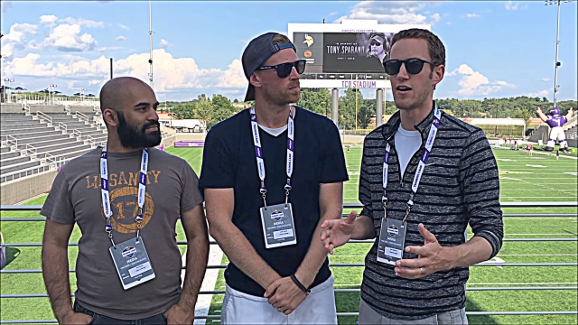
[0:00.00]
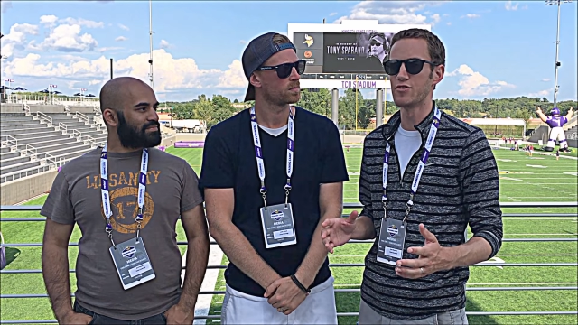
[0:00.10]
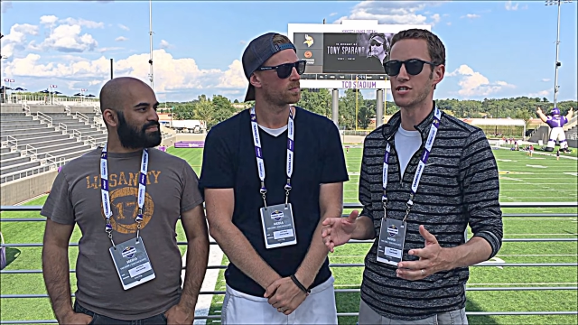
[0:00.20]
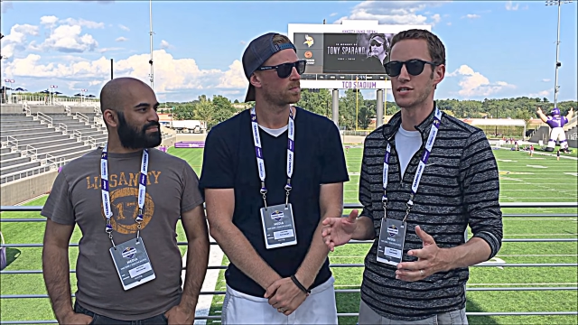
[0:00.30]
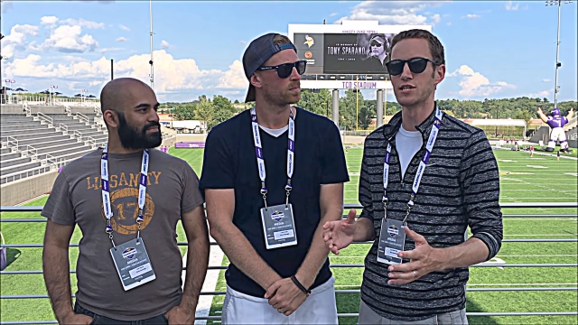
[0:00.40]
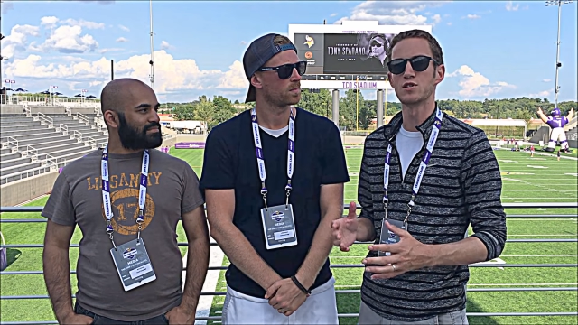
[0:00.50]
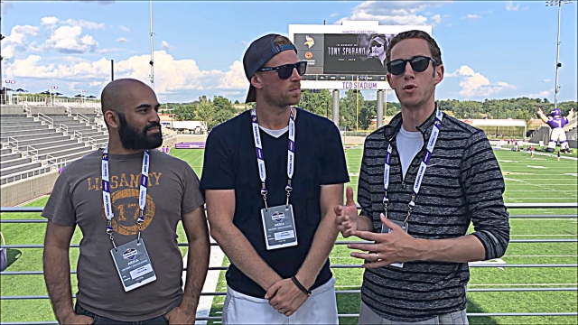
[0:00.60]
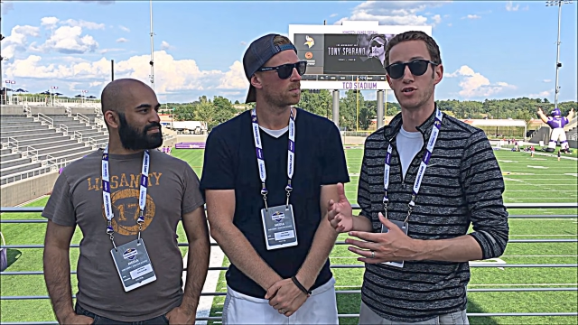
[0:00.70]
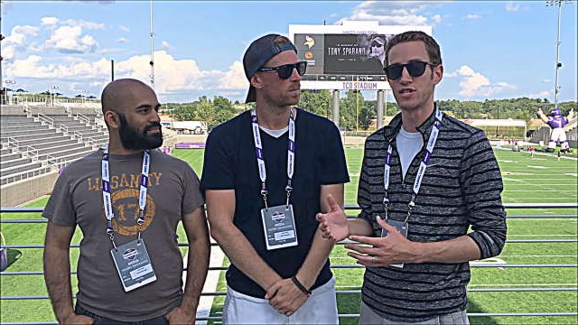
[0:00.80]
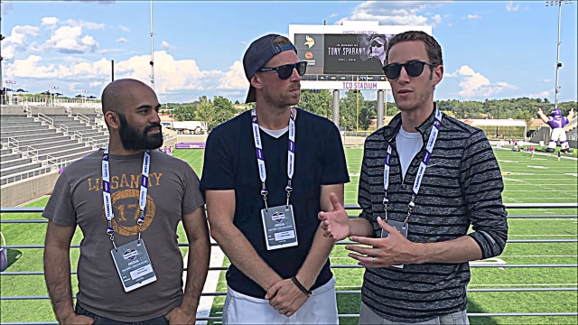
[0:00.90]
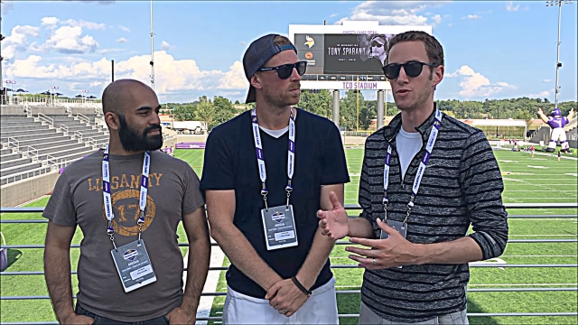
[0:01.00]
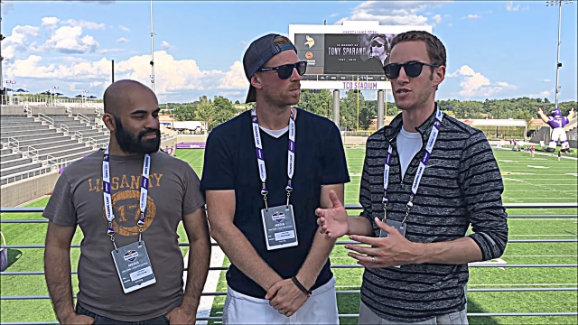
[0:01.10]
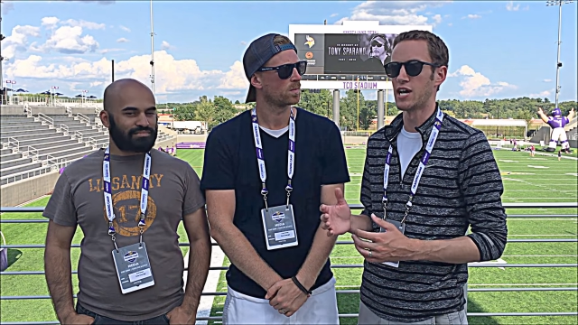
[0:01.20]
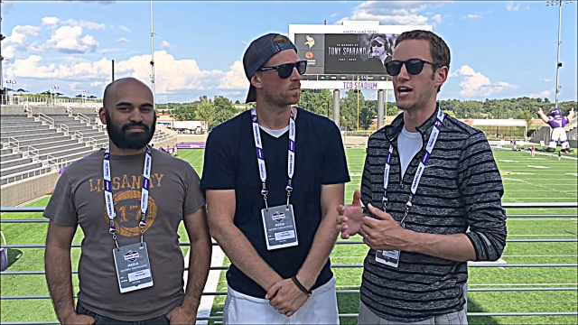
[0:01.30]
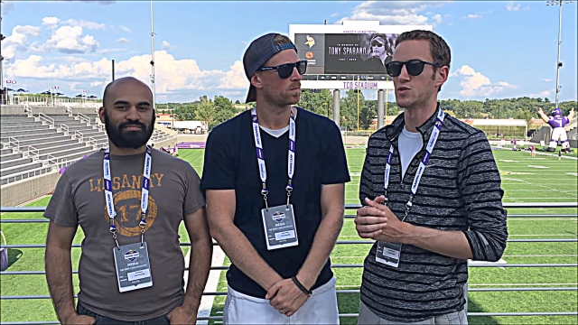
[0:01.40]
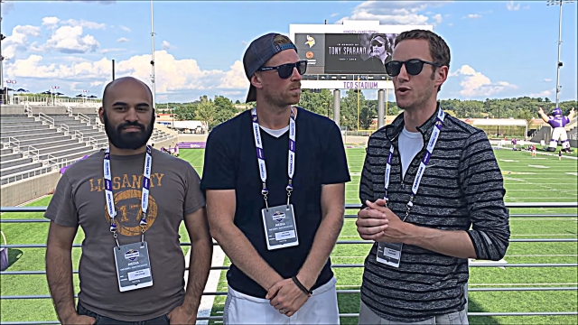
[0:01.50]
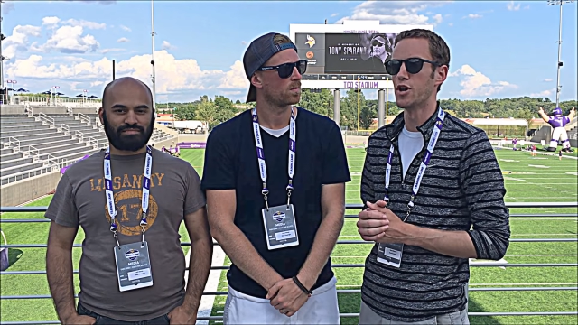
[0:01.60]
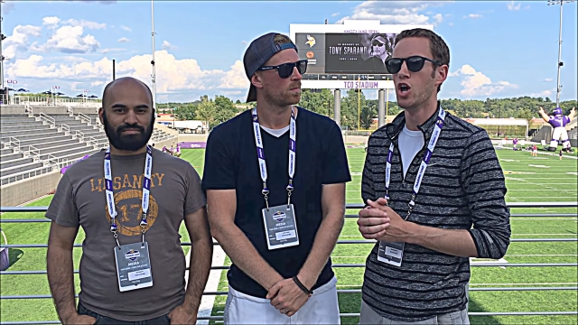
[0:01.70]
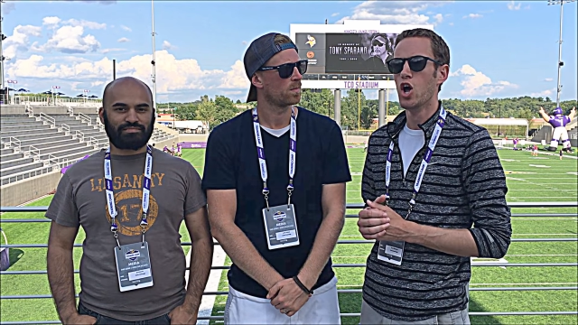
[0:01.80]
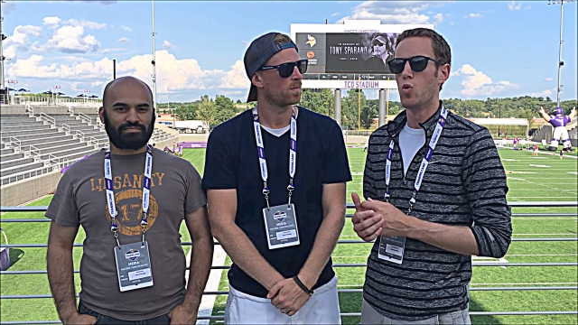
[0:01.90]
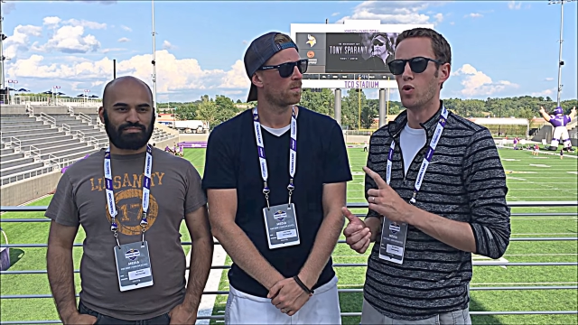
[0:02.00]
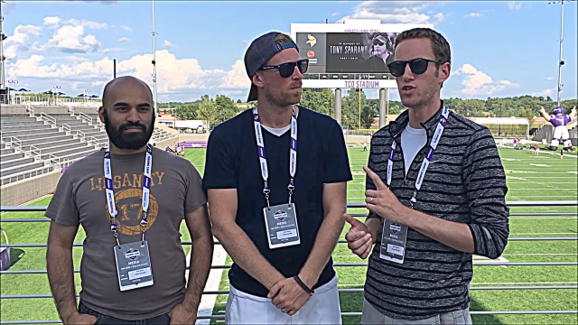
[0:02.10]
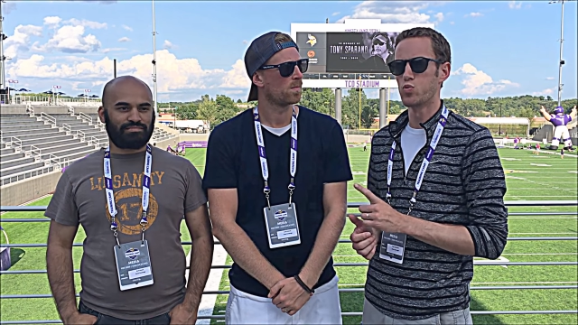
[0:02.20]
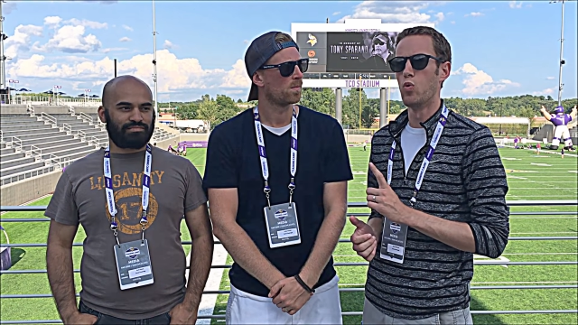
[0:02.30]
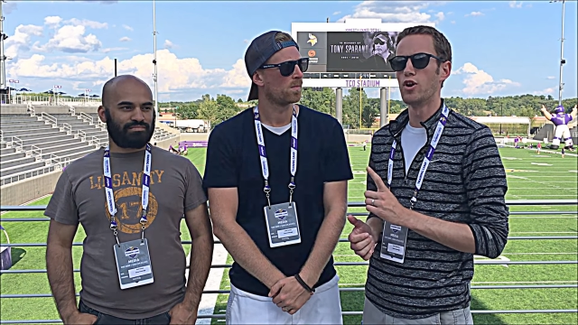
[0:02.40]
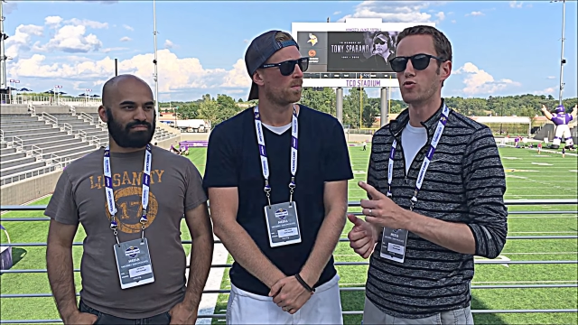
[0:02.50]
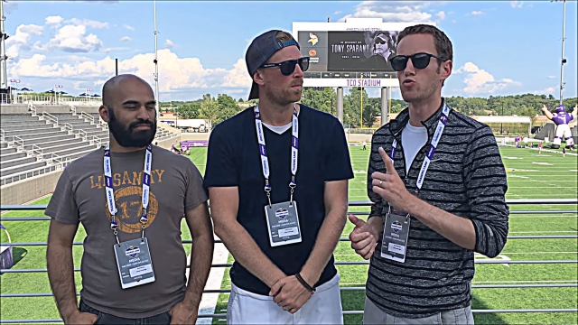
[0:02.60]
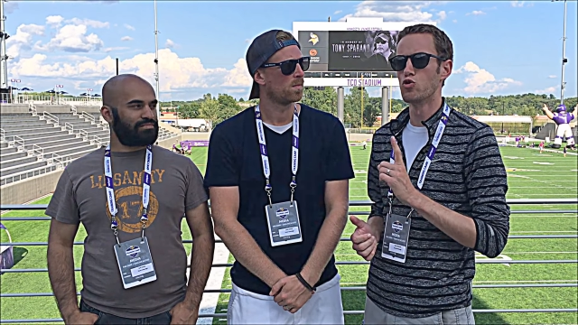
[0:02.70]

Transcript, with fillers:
Speaker 1: Obviously, a small sample size, but what's one